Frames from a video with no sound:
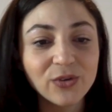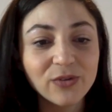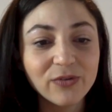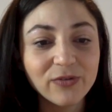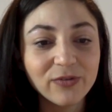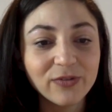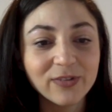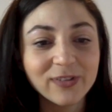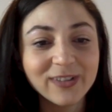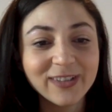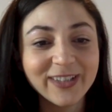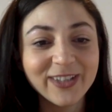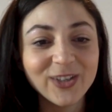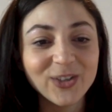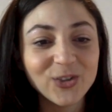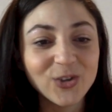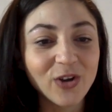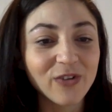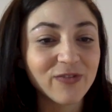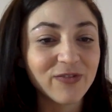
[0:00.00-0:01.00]
of
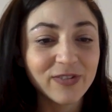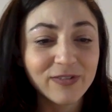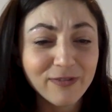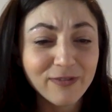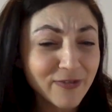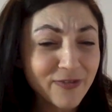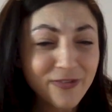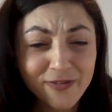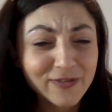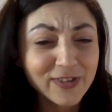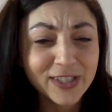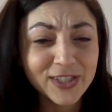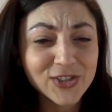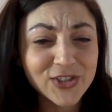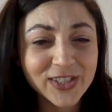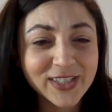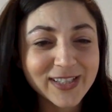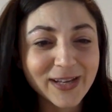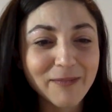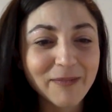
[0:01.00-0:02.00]
not
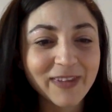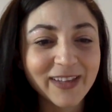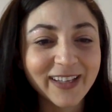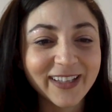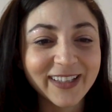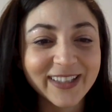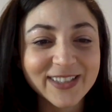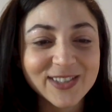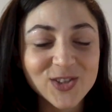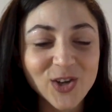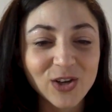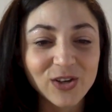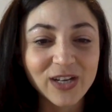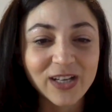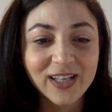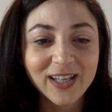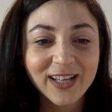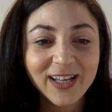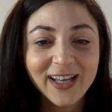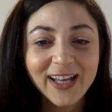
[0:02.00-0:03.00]
finishing something. It's
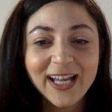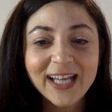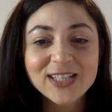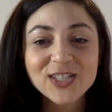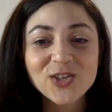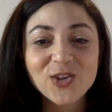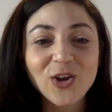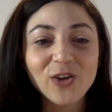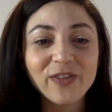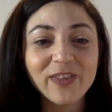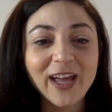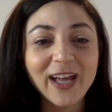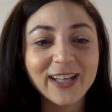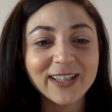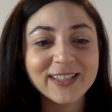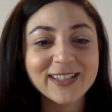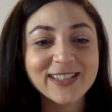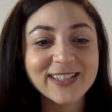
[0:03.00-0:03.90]
not that